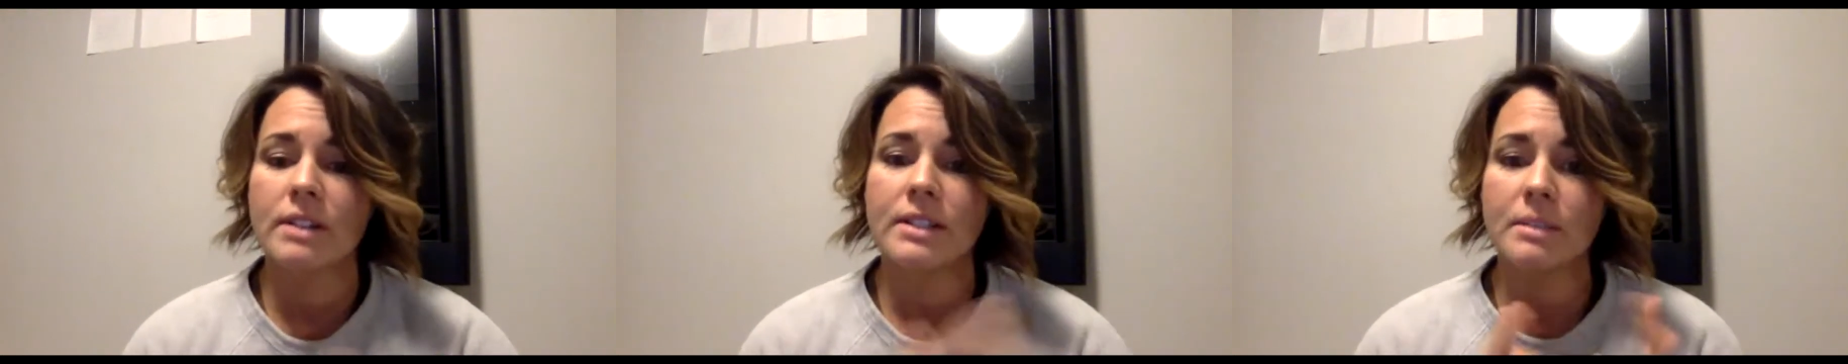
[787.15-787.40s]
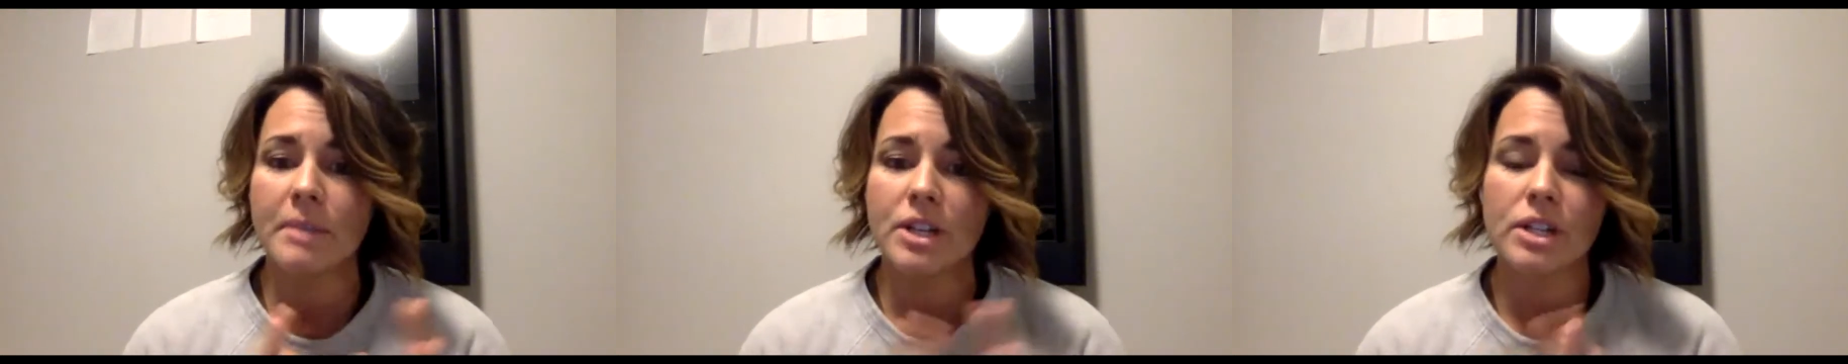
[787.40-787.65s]

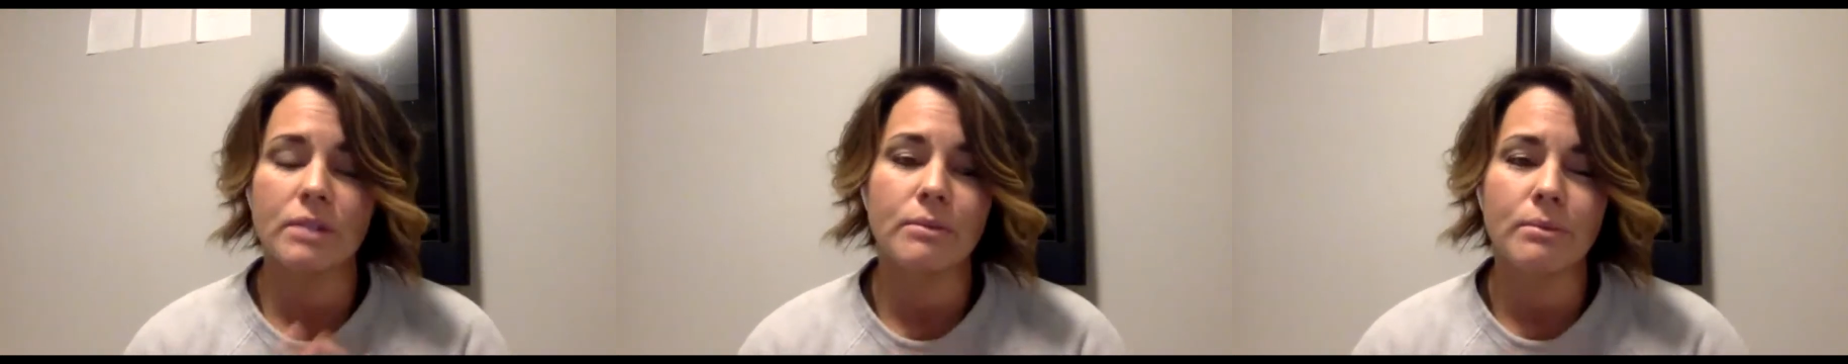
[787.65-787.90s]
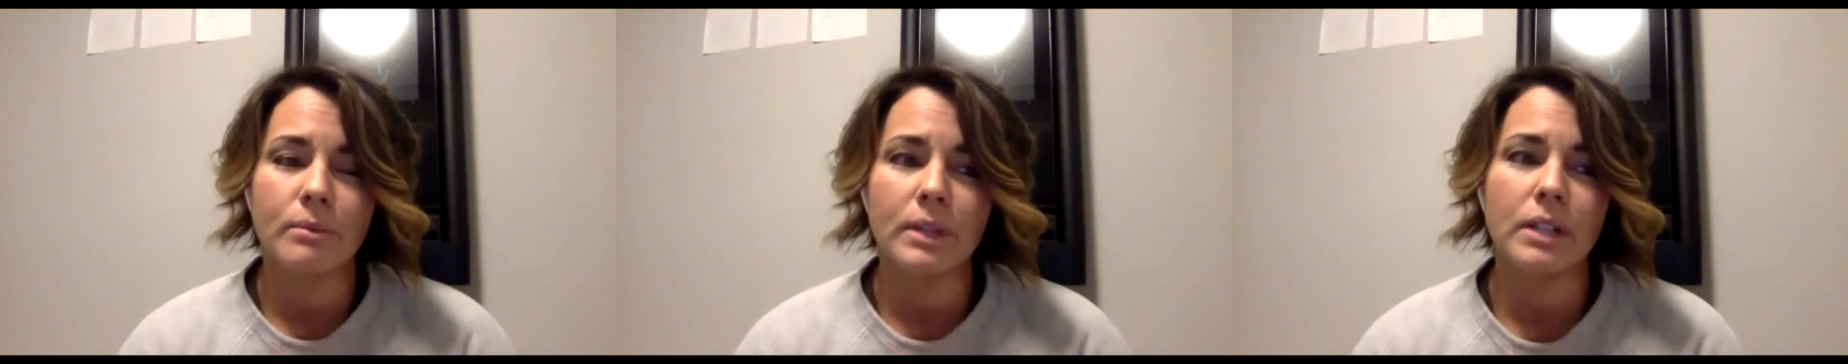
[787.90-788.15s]
especially
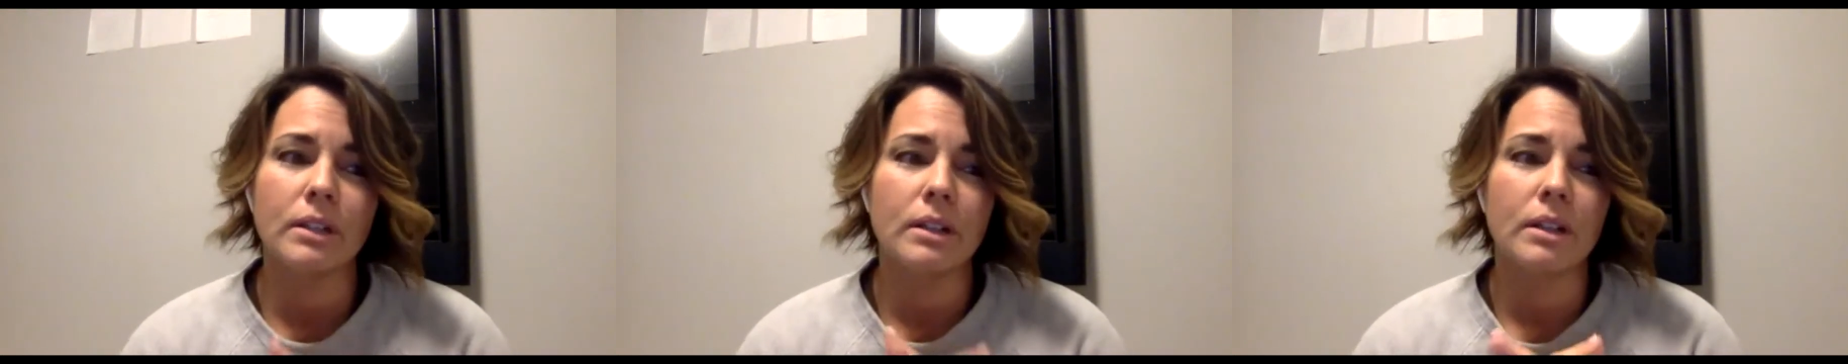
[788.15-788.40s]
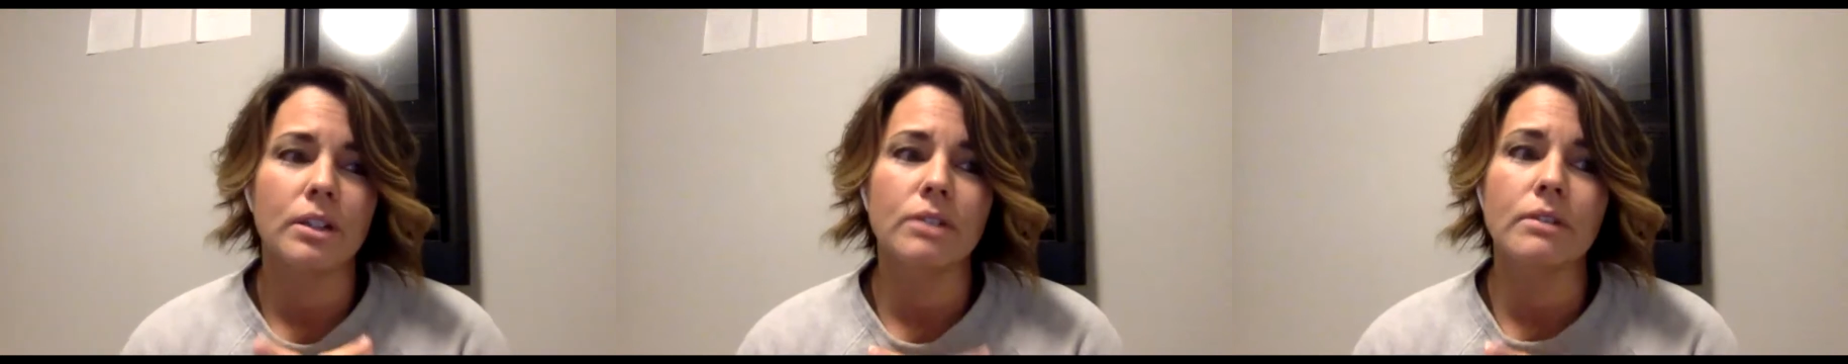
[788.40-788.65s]
we
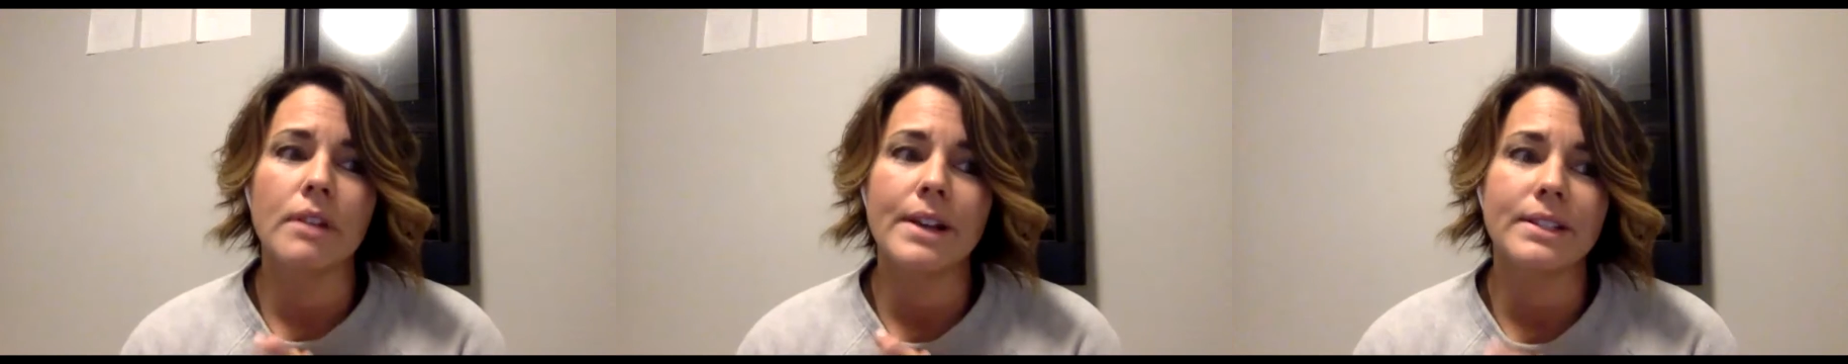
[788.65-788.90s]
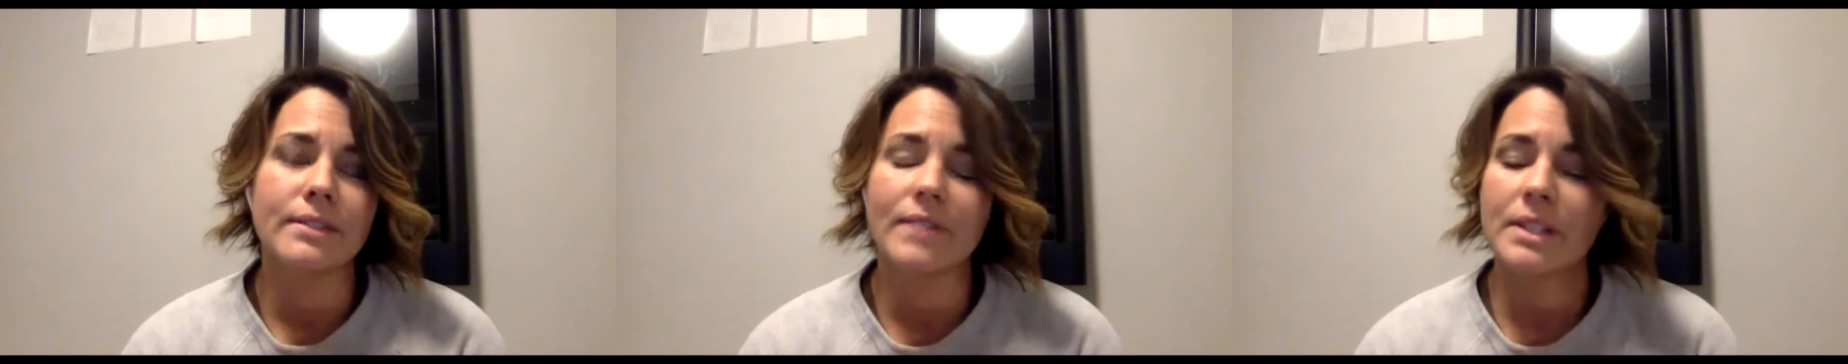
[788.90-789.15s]

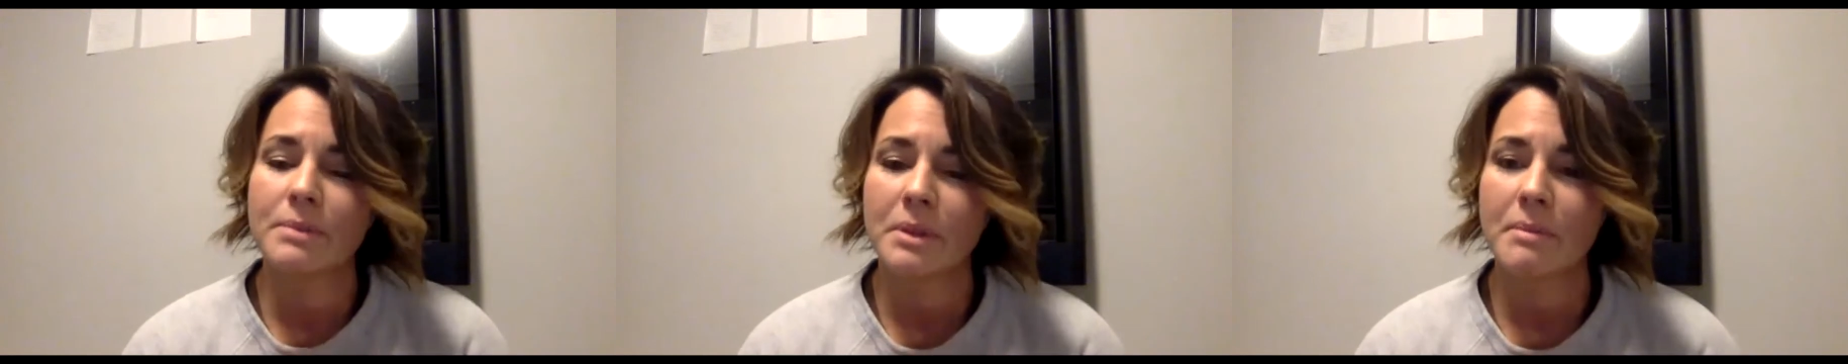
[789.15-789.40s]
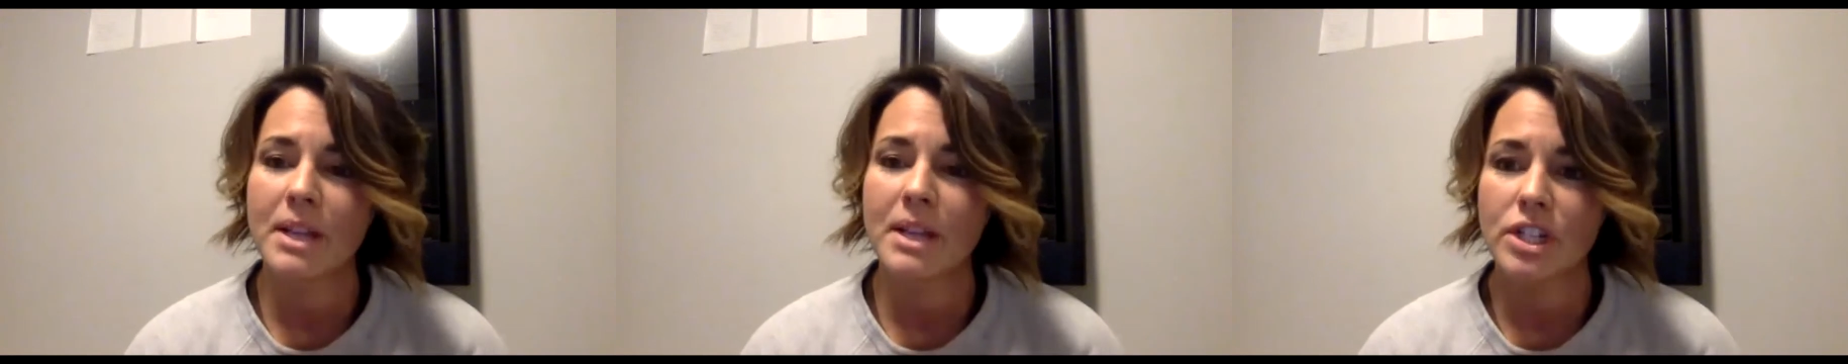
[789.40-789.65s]
utilize the Facebook
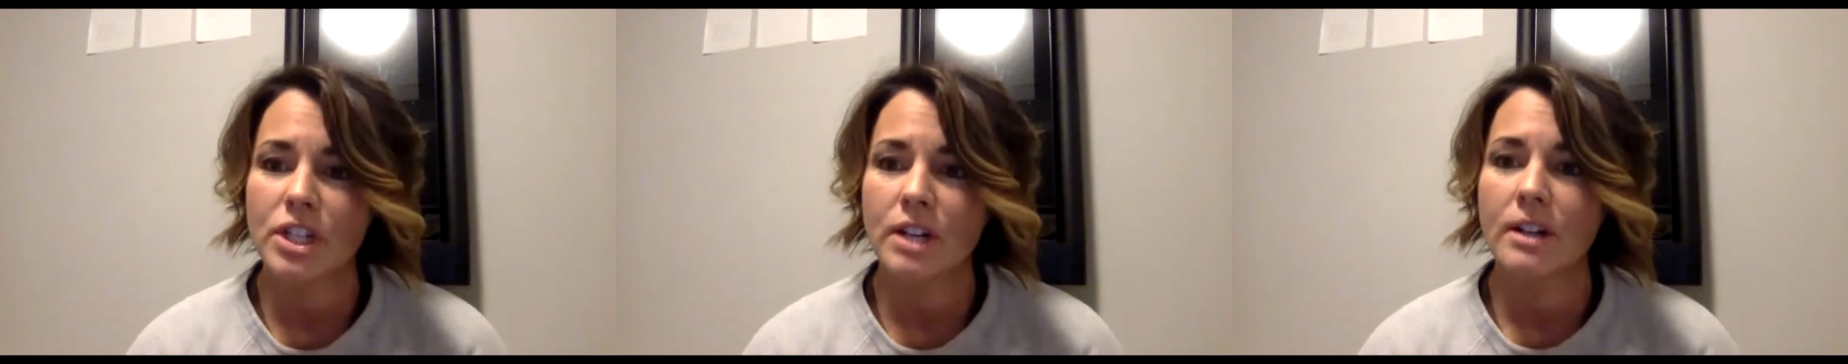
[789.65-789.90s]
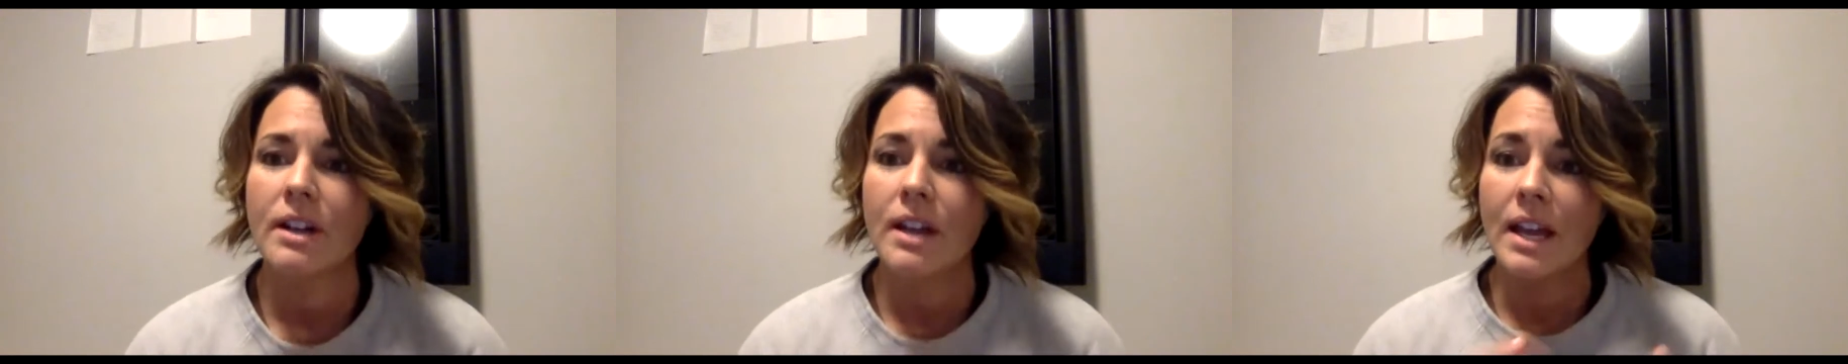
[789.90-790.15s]
Messenger